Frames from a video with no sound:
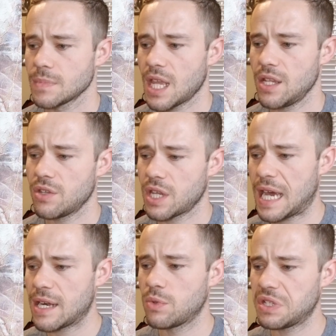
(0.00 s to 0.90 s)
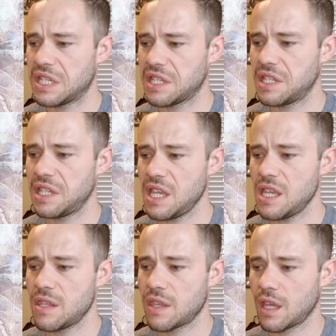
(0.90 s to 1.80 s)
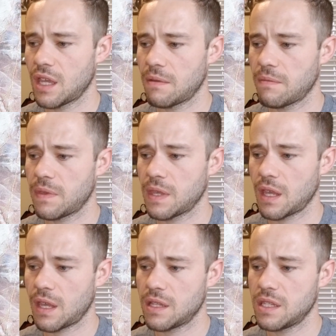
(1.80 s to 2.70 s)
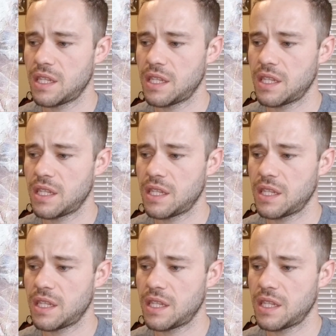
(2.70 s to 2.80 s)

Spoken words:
and you can kind of really see the